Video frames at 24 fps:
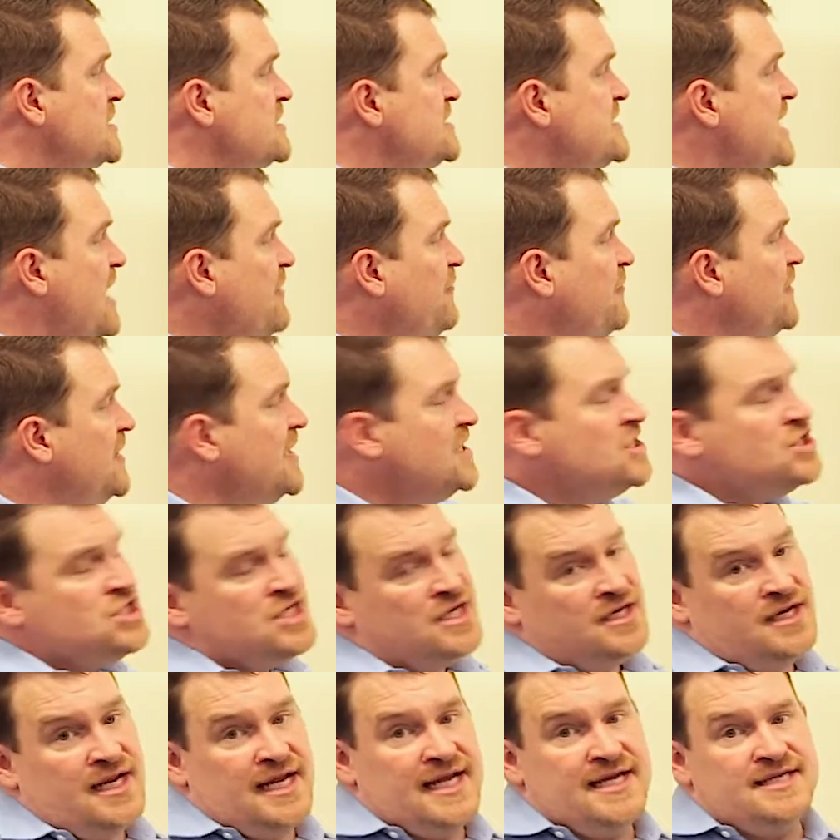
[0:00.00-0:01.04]

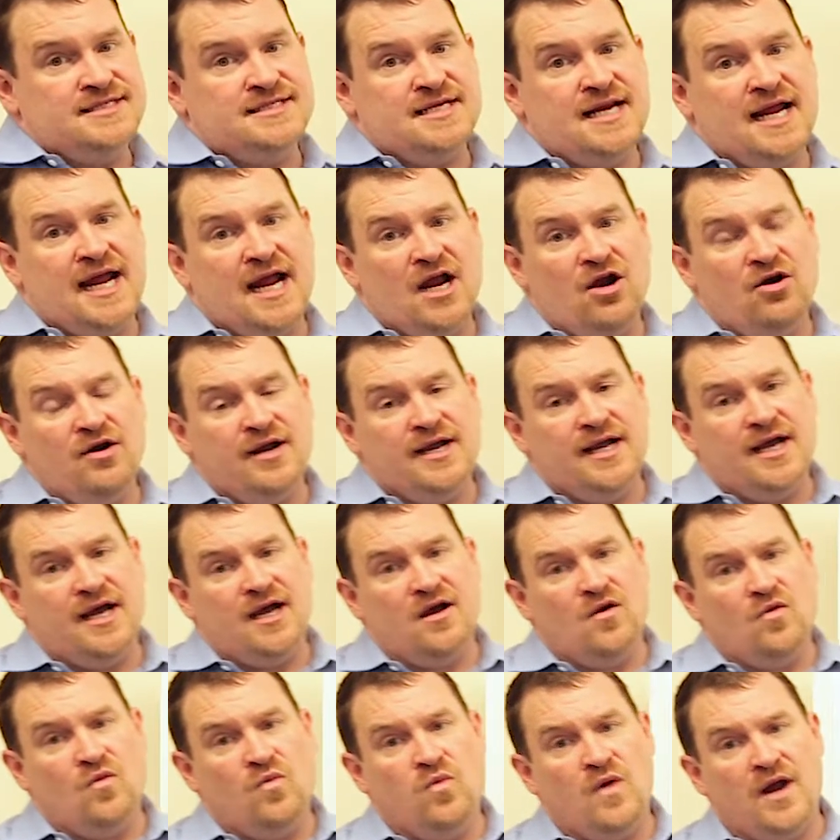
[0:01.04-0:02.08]
Definition is an
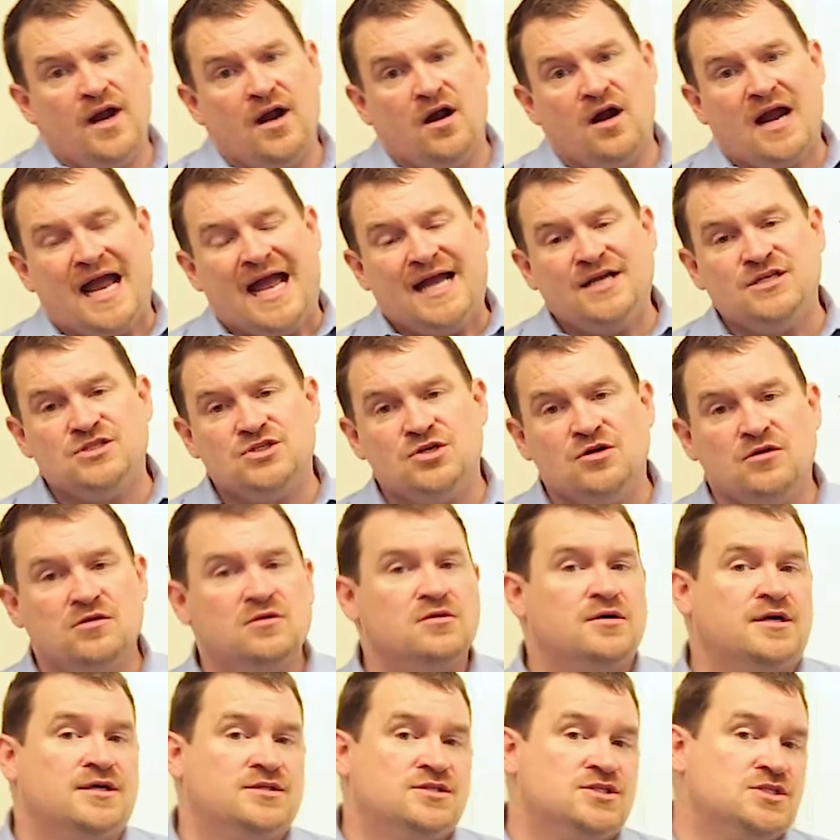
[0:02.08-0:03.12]
area where
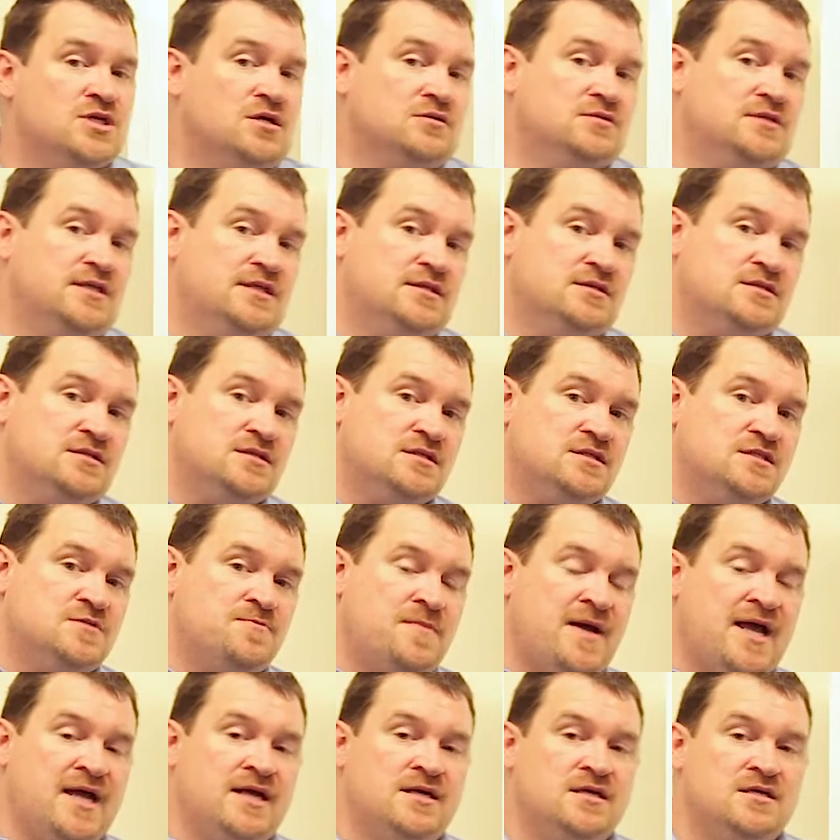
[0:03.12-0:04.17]
external consultants
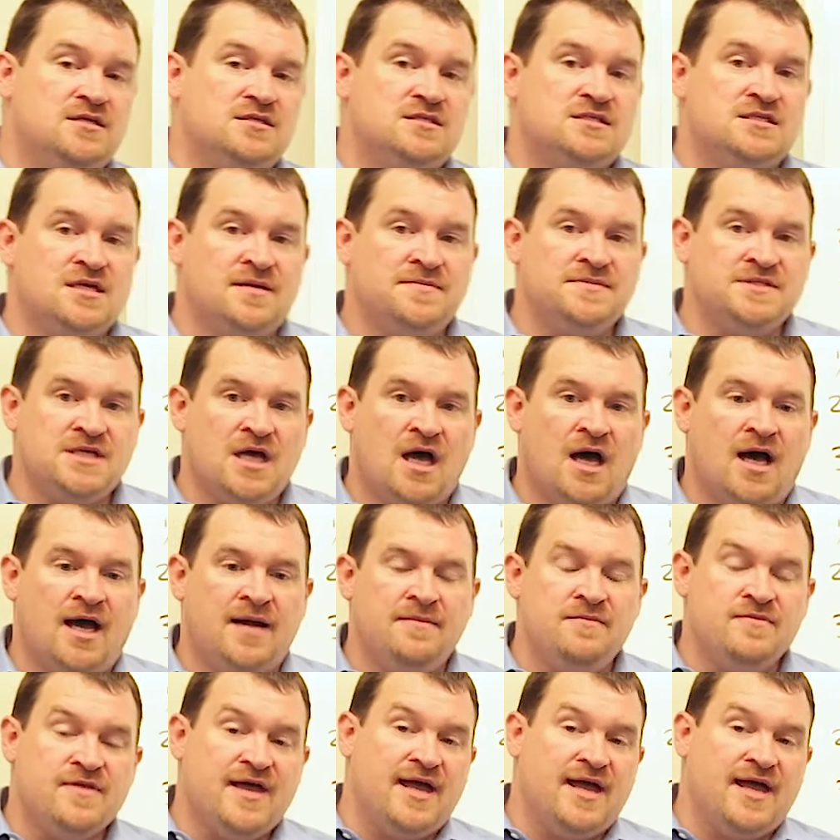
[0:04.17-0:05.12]
spend some time.